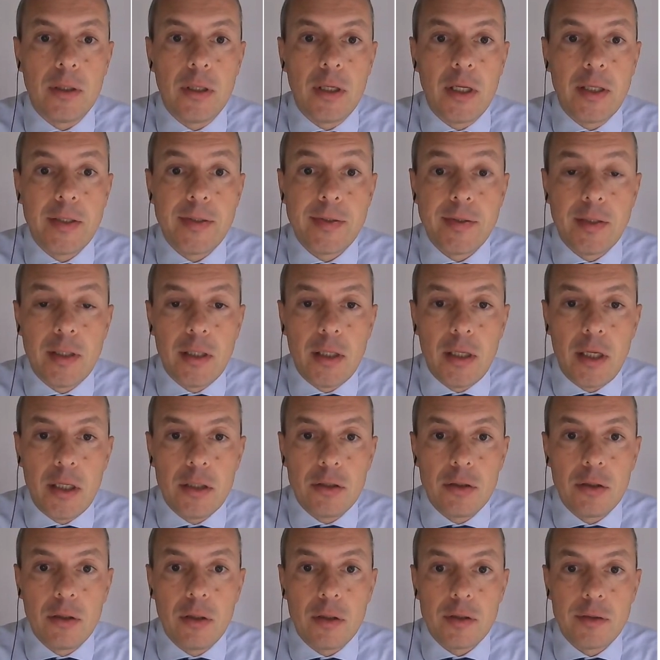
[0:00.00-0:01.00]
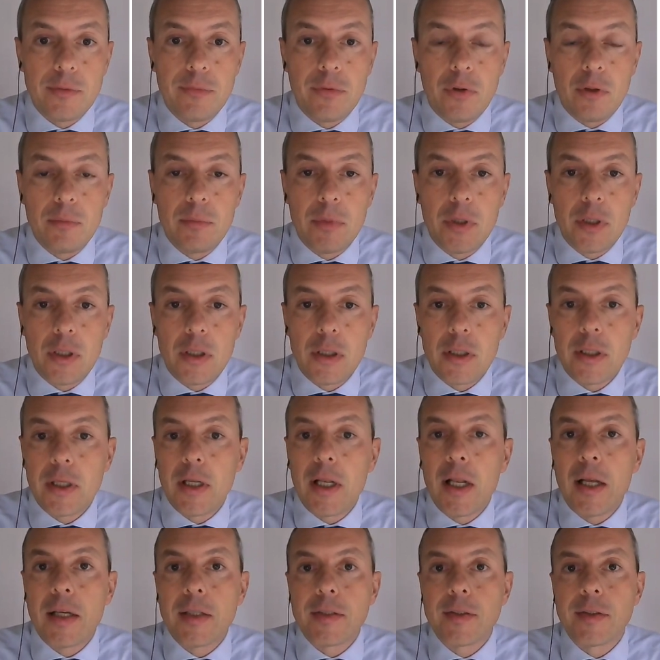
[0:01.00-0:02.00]
Let's see, it goes from
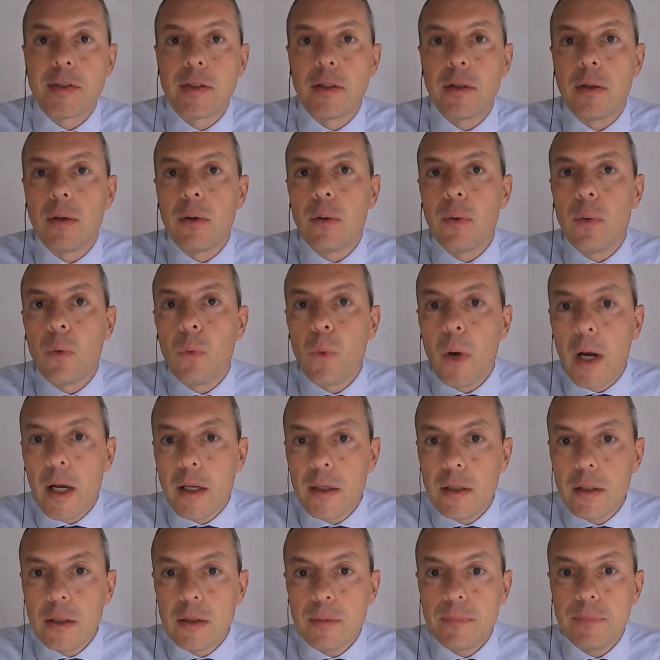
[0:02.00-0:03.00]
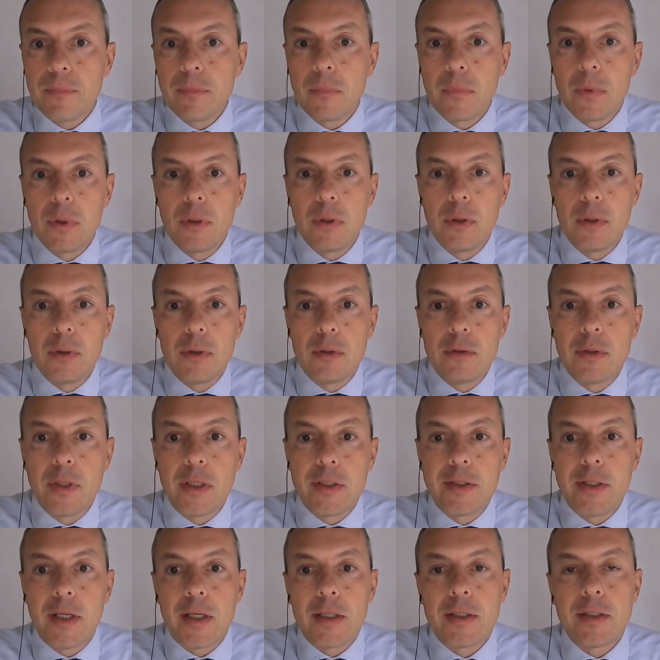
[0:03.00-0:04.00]
class 1,
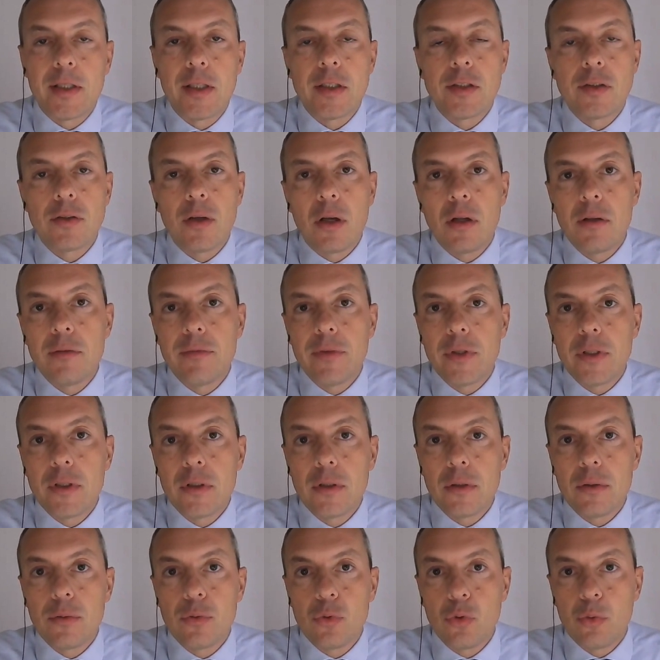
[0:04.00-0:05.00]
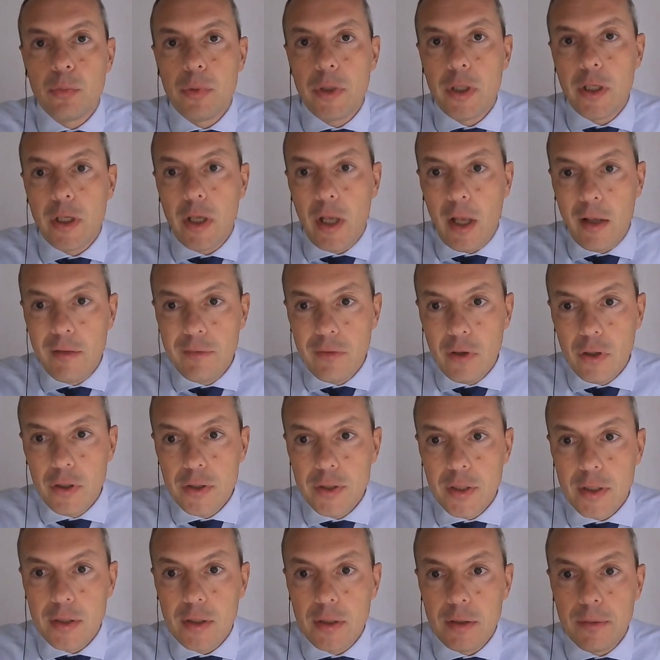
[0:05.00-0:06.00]
that are the solvent to be
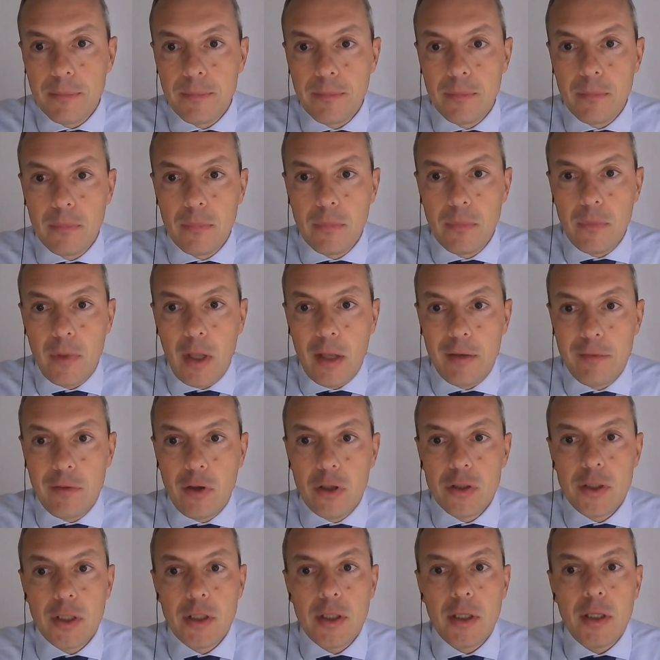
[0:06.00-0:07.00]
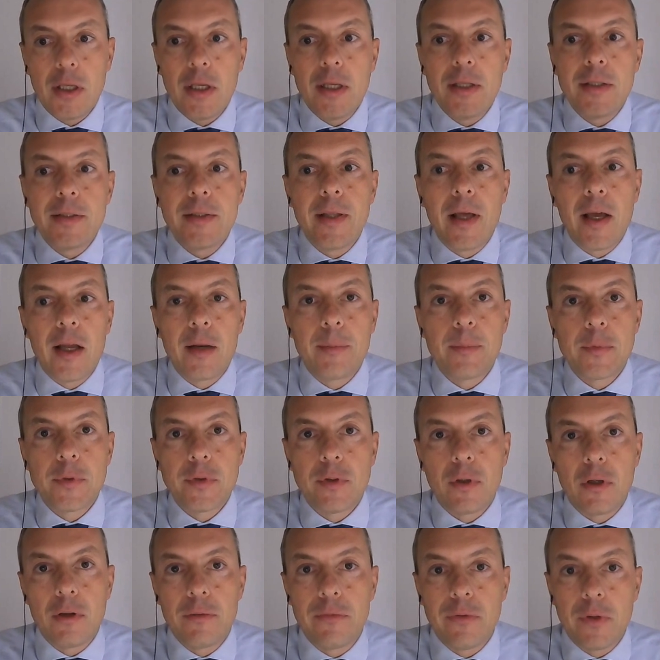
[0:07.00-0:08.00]
avoided in terms
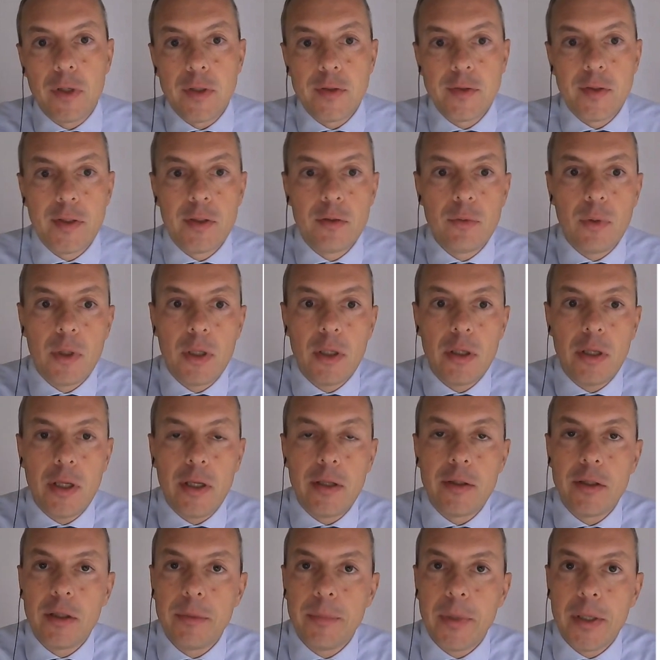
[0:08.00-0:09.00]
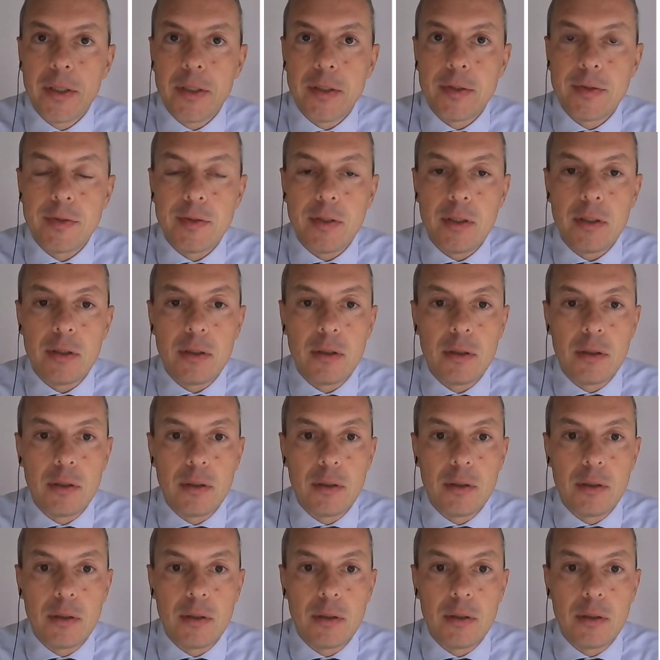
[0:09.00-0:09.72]
of residual in the medicine.